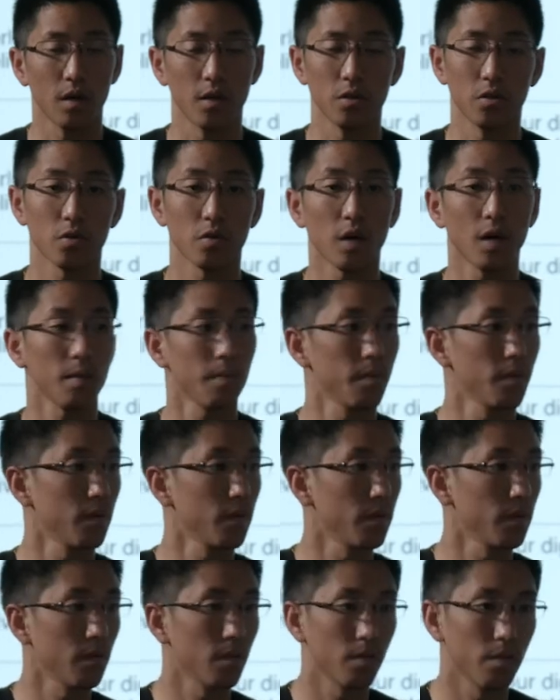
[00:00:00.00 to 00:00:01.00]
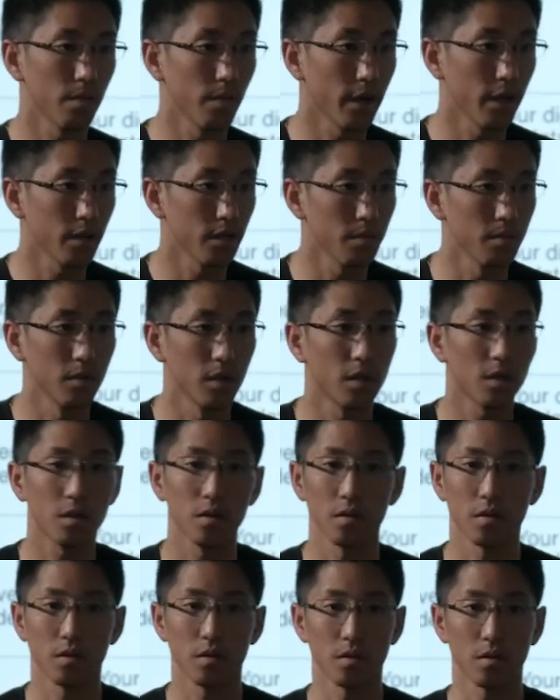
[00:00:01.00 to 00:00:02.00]
uh, drop random
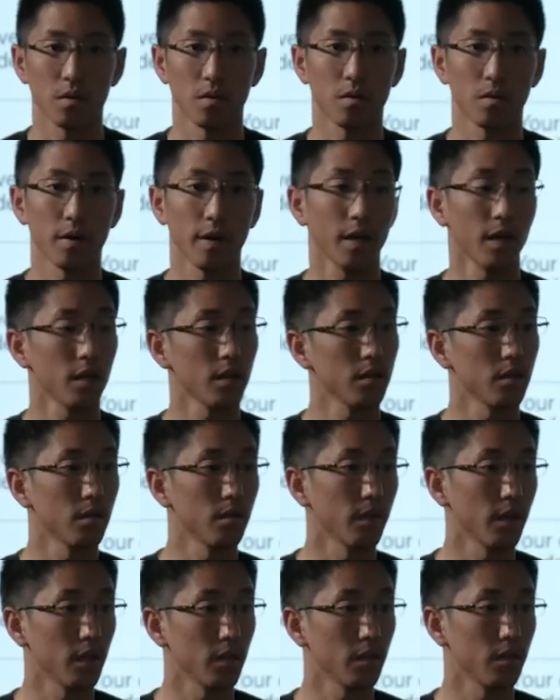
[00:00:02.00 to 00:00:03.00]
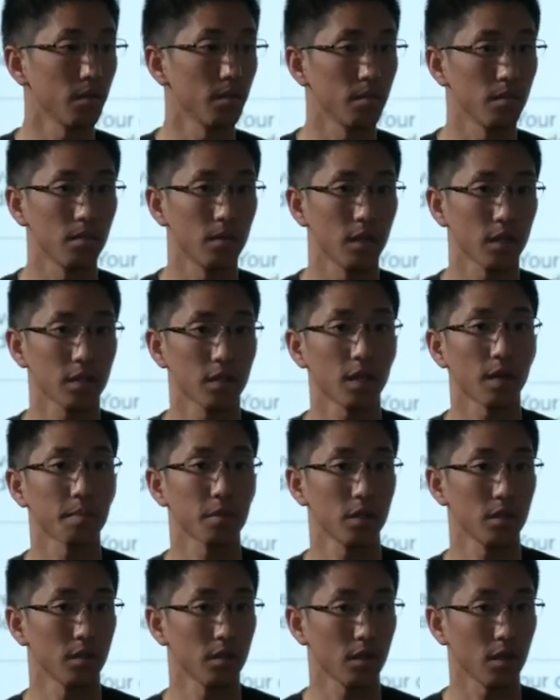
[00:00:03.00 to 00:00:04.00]
nulls or, or handle random
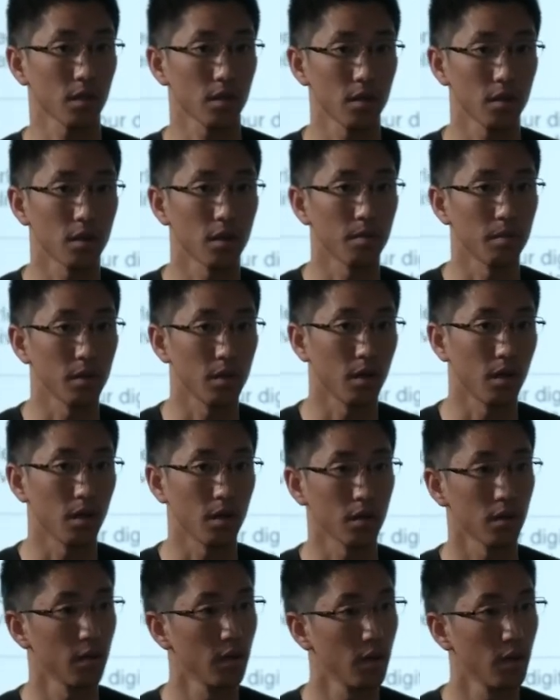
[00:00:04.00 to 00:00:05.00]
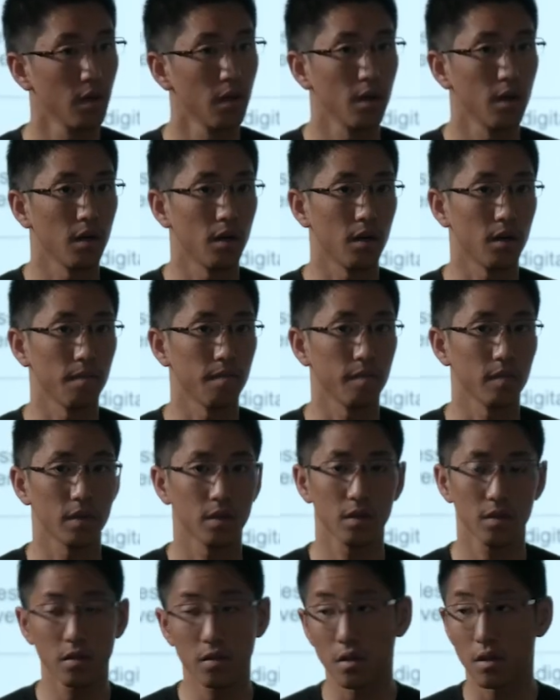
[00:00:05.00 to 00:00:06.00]
exceptions that could come along um,
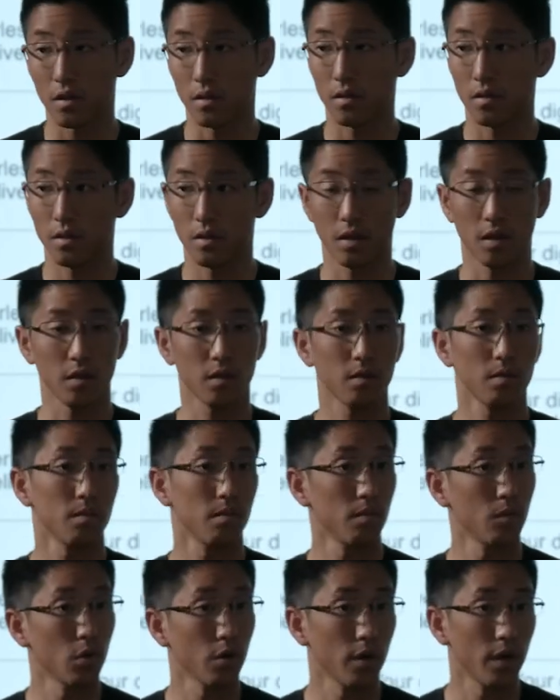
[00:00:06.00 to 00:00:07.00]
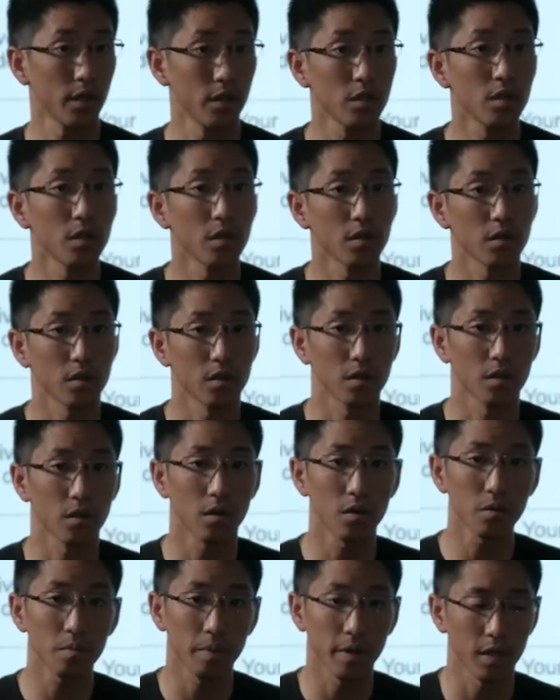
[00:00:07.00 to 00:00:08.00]
this is all like more engineering and
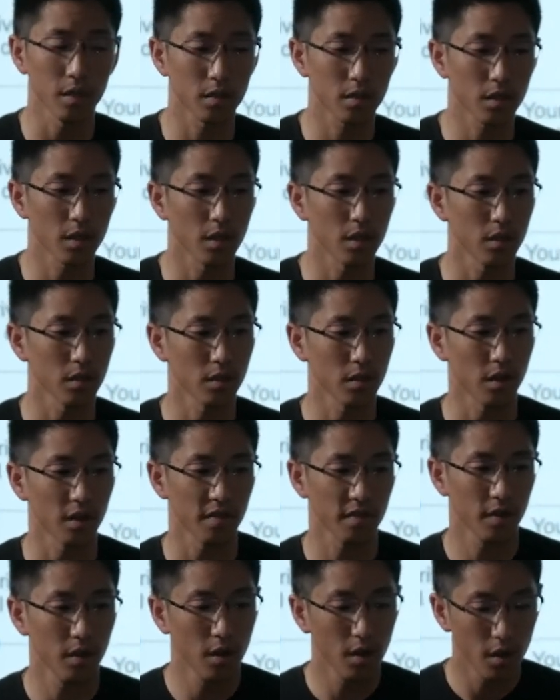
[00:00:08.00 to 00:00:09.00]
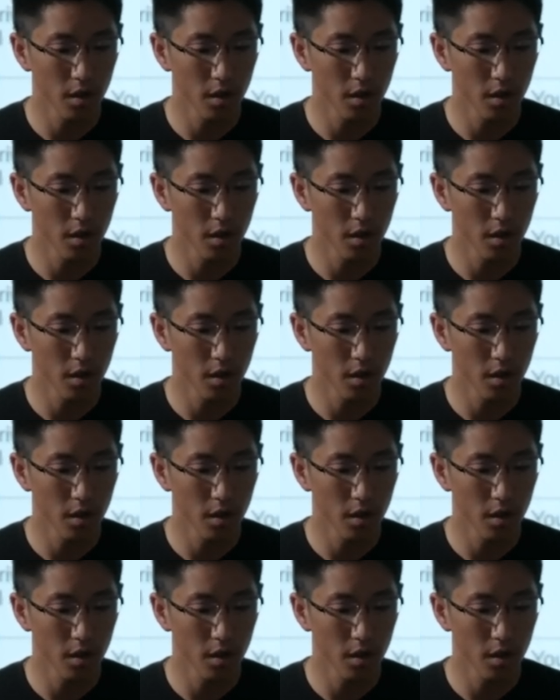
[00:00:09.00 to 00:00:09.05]
code based kind of stuff